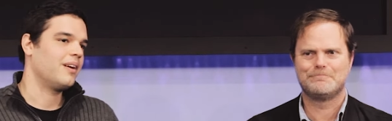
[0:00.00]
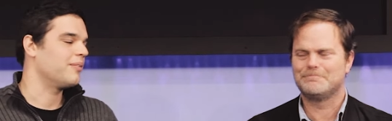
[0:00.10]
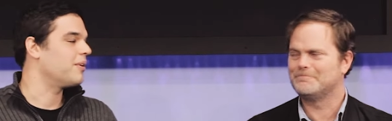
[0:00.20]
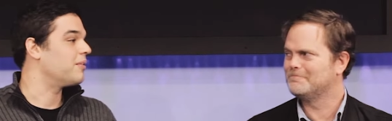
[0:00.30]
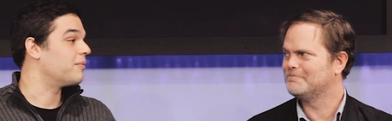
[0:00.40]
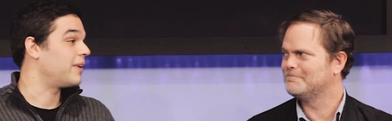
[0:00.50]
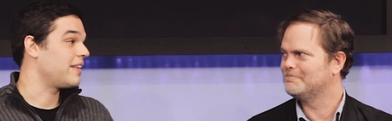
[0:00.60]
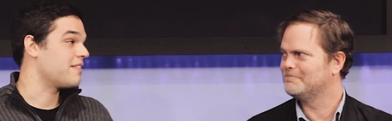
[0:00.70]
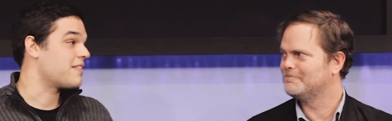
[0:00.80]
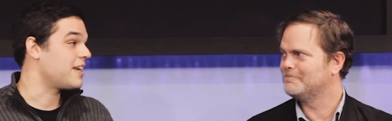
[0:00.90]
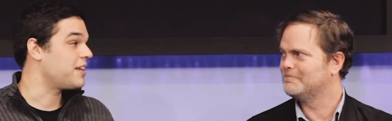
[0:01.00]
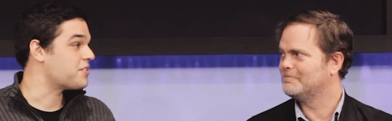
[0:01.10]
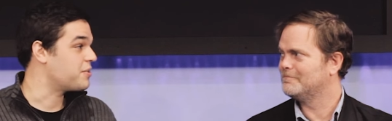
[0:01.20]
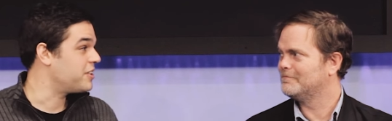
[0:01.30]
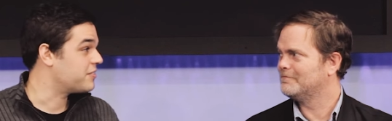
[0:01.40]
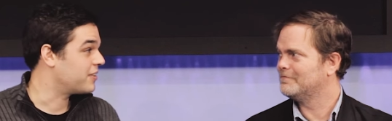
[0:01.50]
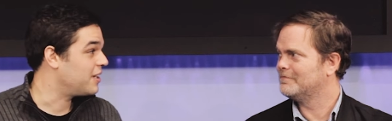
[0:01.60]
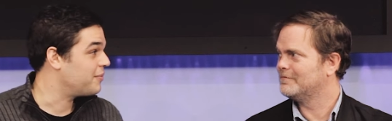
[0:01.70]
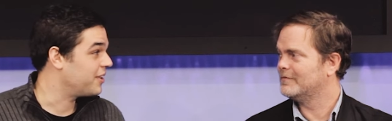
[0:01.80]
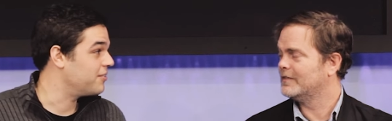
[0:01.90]
Speaker 1: Right, well, Rainn, thank you so much for
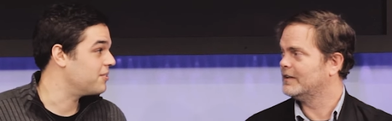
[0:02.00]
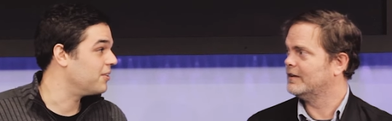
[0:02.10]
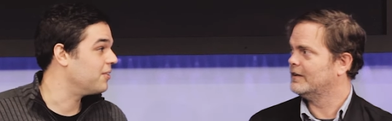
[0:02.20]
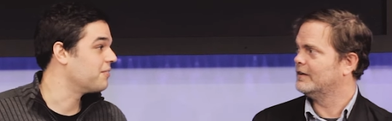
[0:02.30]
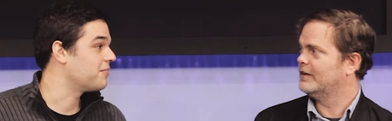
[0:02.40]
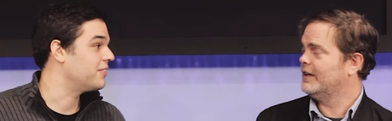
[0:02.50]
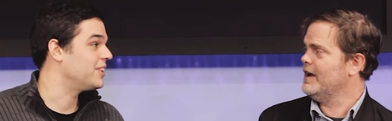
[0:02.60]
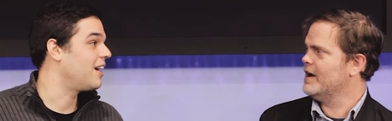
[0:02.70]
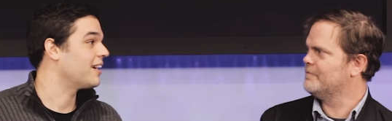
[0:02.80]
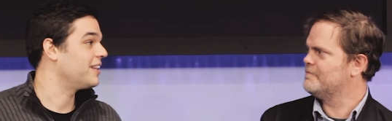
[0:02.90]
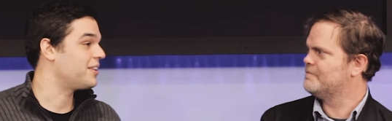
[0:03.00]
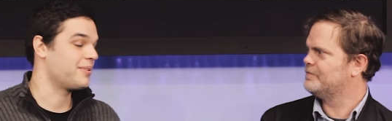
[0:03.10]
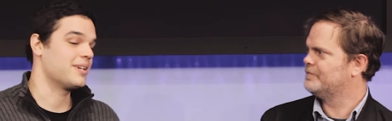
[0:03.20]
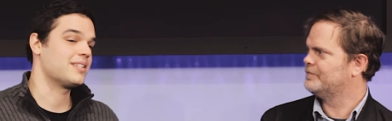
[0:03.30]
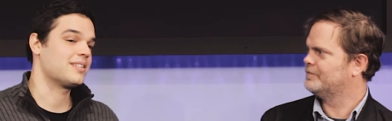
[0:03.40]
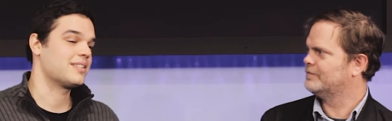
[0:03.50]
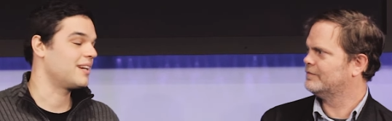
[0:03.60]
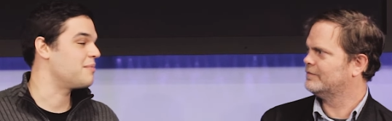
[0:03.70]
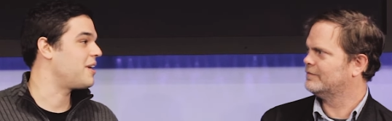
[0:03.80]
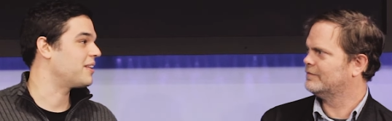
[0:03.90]
coming to Google, for yeah. talking to us
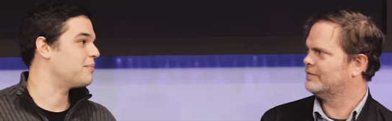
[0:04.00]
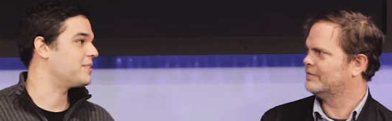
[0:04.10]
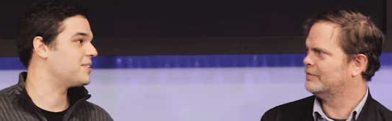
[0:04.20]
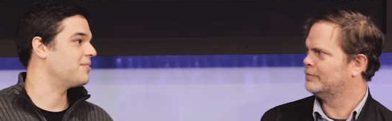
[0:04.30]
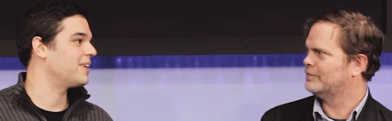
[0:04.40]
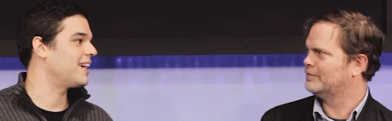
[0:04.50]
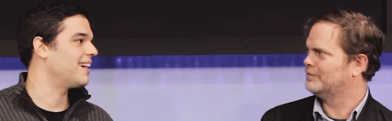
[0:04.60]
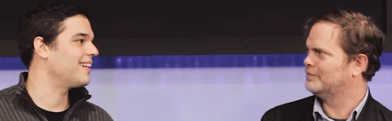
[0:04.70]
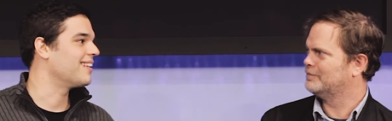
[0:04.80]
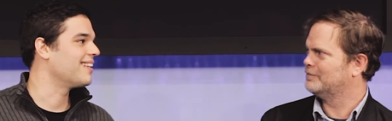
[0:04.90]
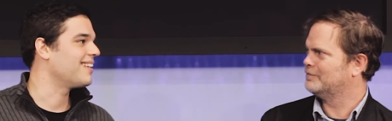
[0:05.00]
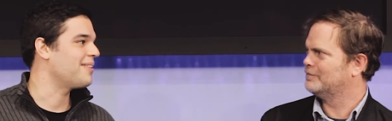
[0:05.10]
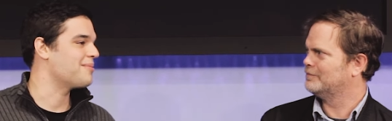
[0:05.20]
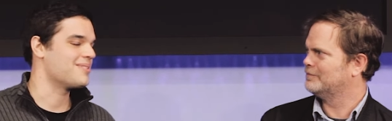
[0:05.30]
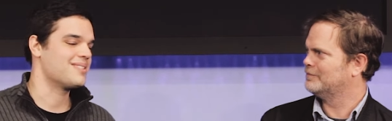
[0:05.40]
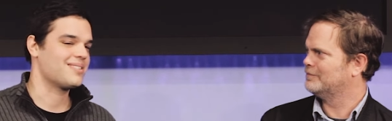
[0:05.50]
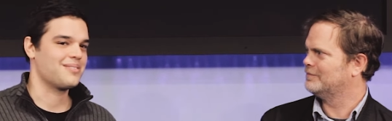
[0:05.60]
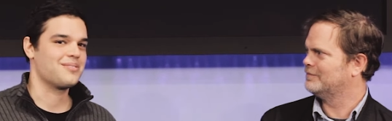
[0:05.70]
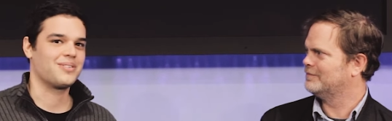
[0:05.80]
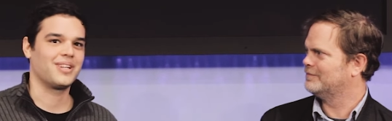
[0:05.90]
about The Bassoon King. It was,
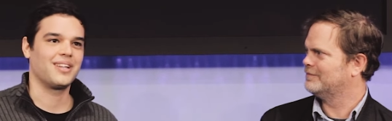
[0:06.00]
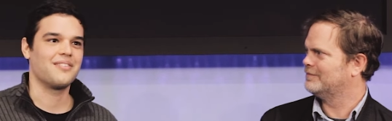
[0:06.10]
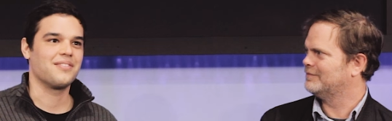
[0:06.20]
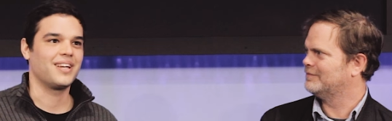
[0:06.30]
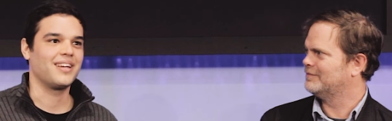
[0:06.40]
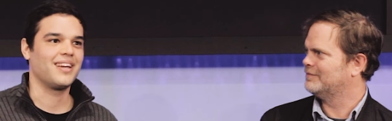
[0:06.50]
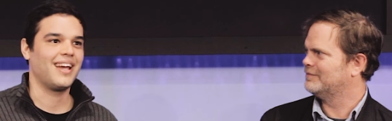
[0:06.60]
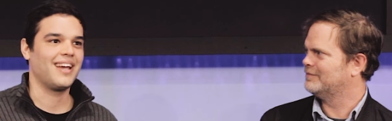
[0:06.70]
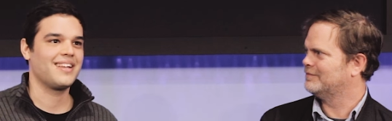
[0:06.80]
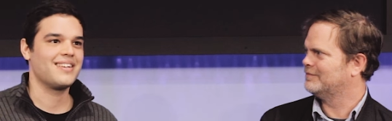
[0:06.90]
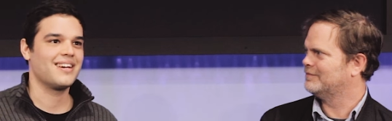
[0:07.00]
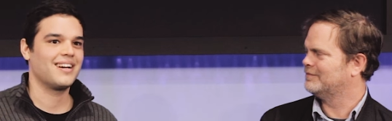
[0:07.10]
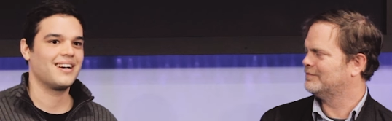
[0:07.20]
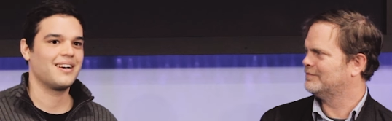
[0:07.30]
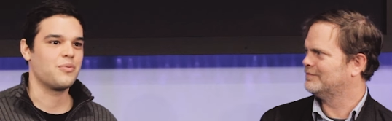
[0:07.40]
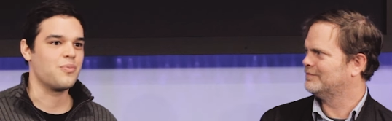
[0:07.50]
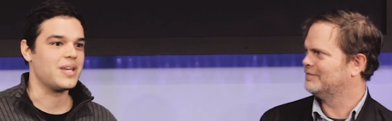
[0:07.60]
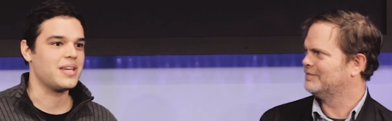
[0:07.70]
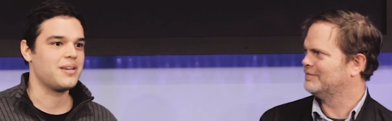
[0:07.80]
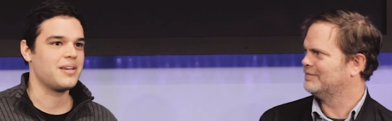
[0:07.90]
it was really lovely. And uh,
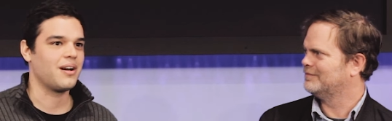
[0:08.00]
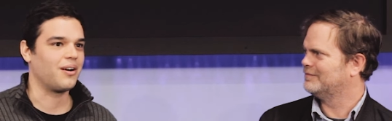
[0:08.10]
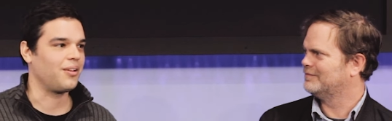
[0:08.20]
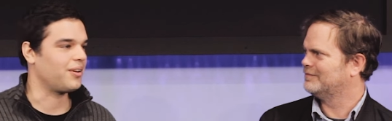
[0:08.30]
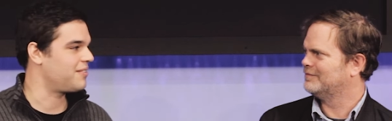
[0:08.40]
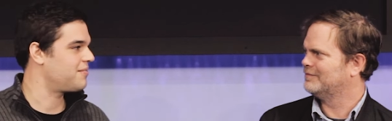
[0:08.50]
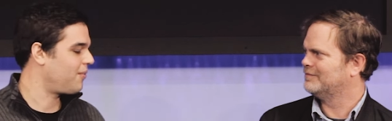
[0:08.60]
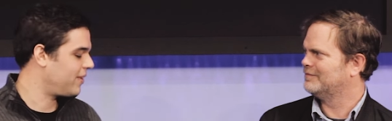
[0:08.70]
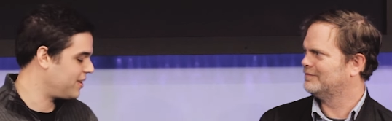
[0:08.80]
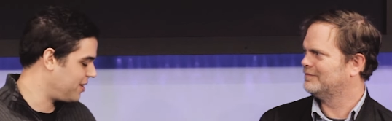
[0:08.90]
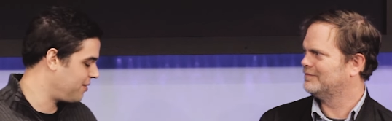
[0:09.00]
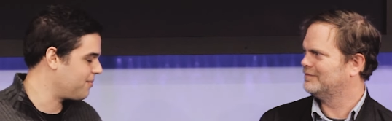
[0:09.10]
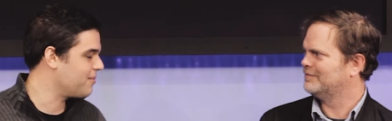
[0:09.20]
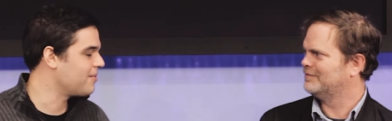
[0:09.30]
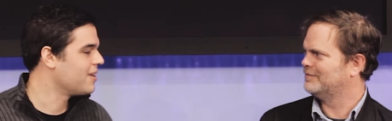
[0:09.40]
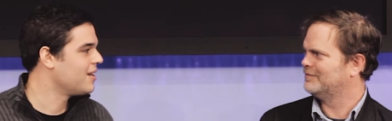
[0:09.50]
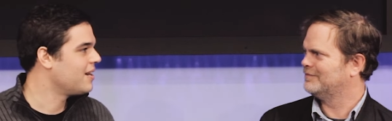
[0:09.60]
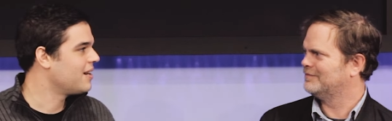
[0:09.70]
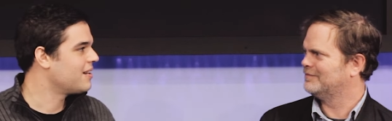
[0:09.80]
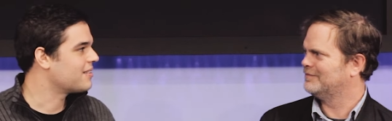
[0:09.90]
we are looking forward to
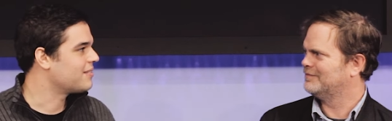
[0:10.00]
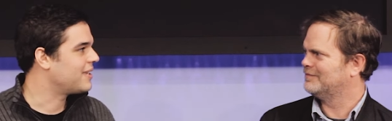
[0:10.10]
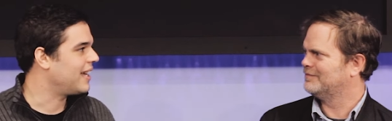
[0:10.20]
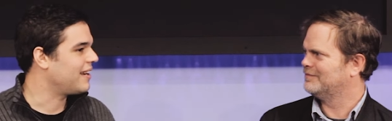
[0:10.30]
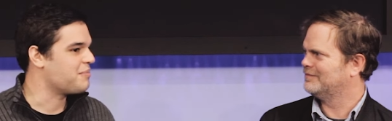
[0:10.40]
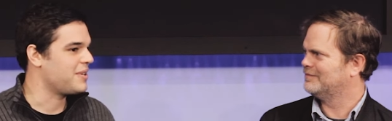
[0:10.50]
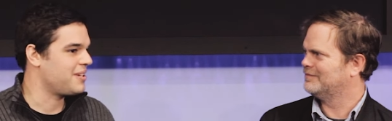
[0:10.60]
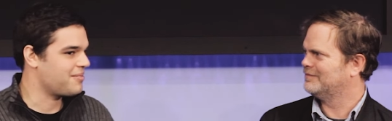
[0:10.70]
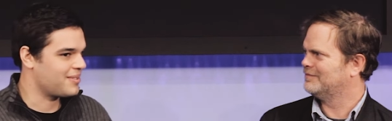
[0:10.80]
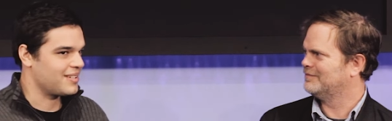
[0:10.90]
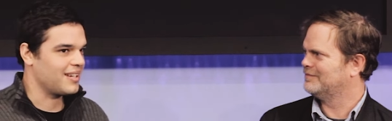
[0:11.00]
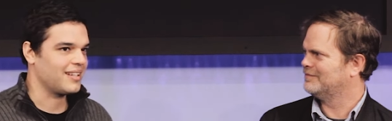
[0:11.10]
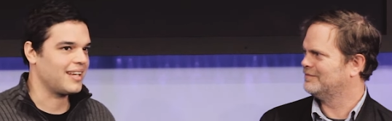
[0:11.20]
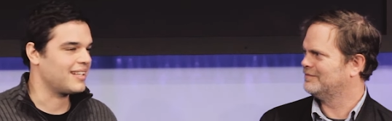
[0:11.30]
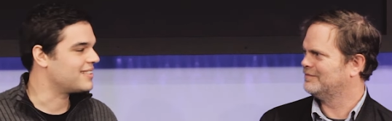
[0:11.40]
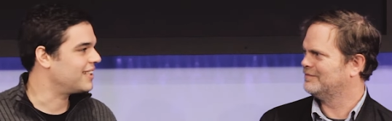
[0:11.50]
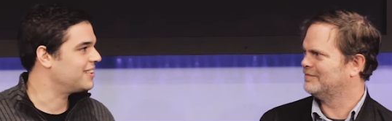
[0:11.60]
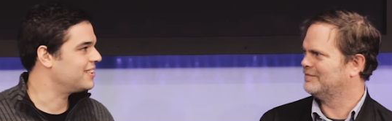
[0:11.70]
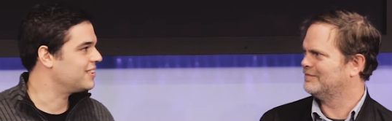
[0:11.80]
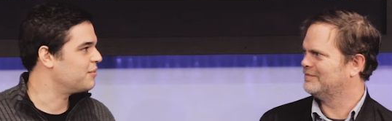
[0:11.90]
getting to meet you and, and get
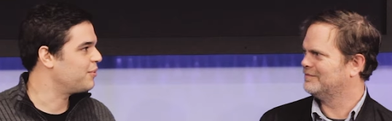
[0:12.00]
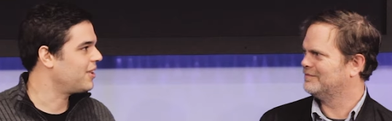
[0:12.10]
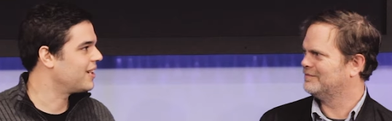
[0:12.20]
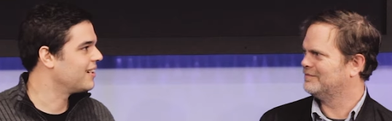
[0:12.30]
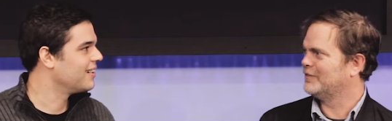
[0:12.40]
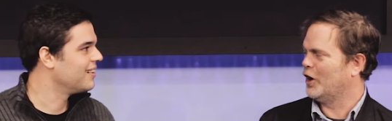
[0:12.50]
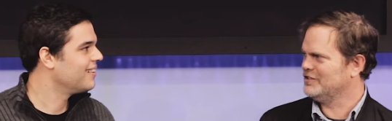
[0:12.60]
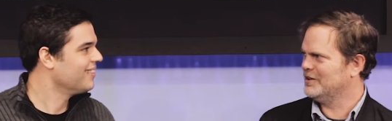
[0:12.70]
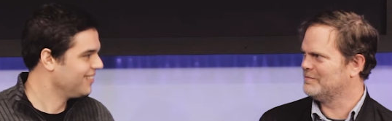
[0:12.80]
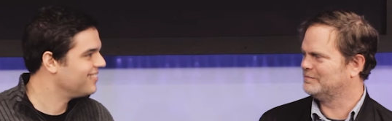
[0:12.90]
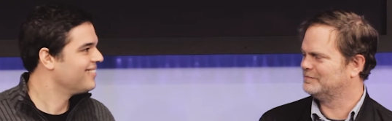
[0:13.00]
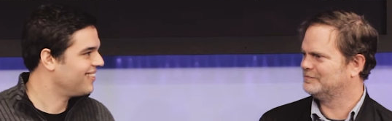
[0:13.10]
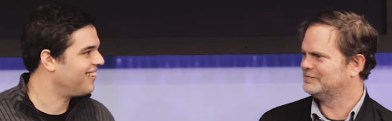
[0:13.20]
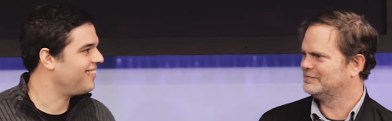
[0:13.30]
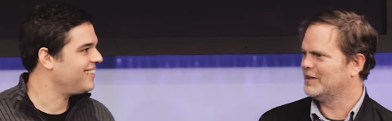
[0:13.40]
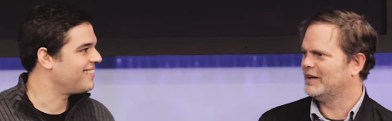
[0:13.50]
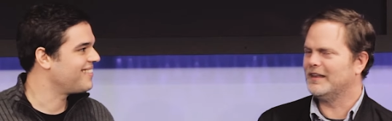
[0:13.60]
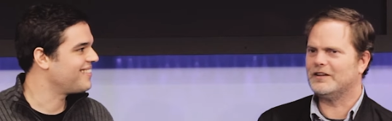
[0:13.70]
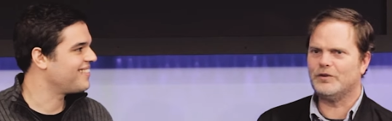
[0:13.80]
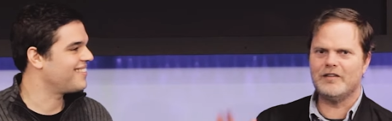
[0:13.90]
signatures of the book. Awesome. All right.
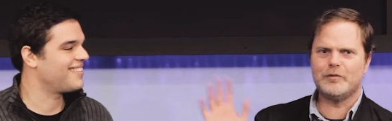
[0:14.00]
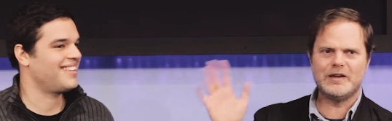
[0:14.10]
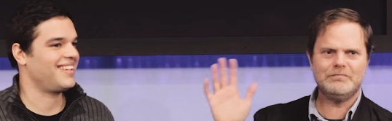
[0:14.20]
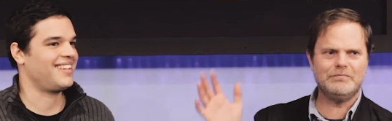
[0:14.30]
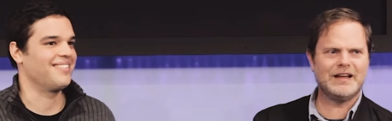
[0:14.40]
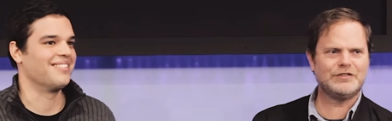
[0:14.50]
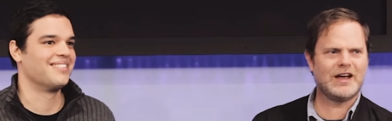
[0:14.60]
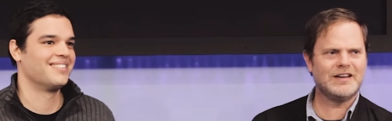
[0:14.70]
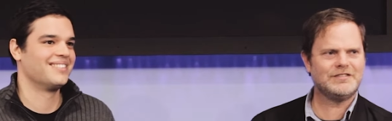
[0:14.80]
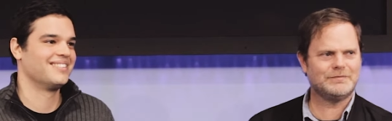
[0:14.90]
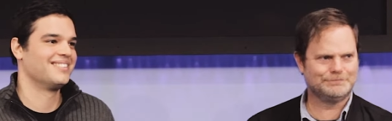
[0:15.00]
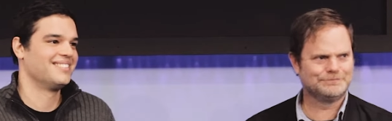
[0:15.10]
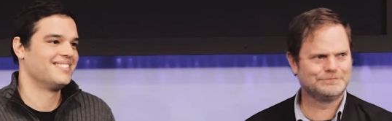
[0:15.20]
Speaker 2: Thanks for having me. Thank you. Thanks, guys.